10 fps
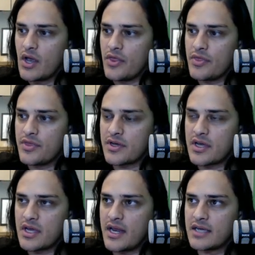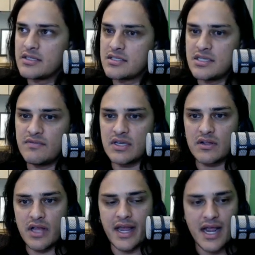The connected TV
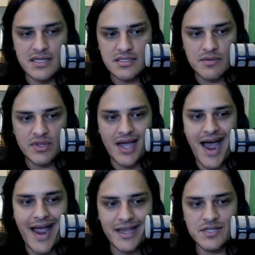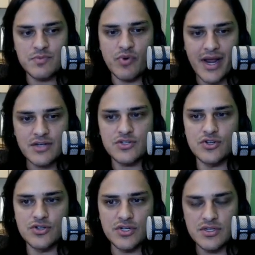client has some of the highest brand
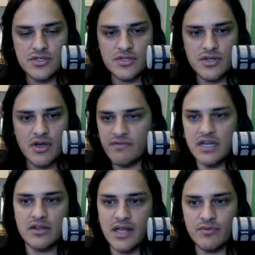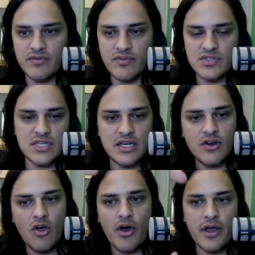searches of any client we've ever seen
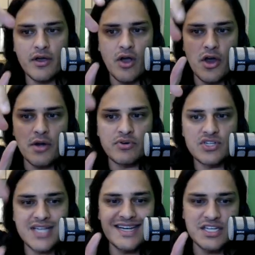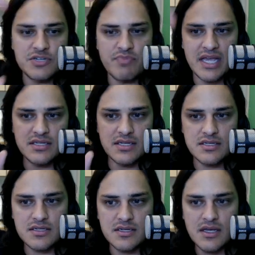on a on a percentage
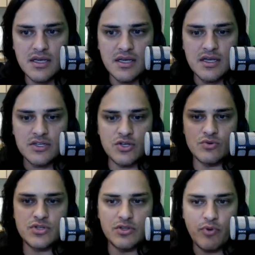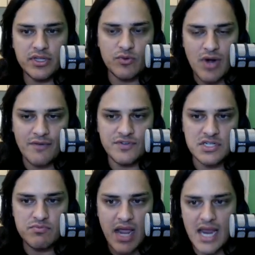basis. So to the point that Ralph just
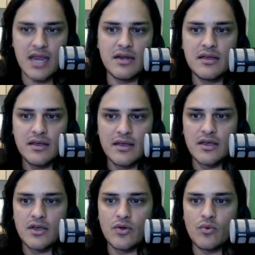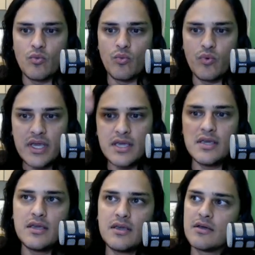made,
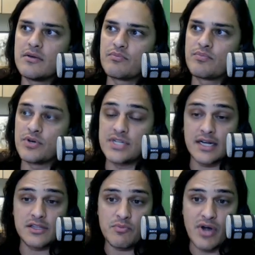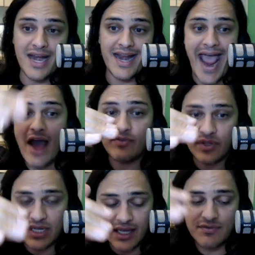we protect their brand heavily,
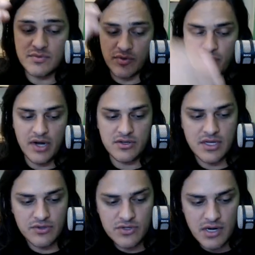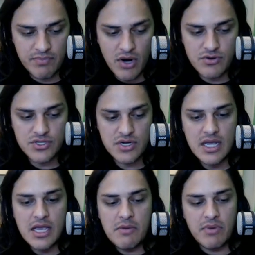and they have some competitors out there trying to poach.
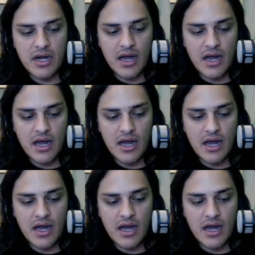But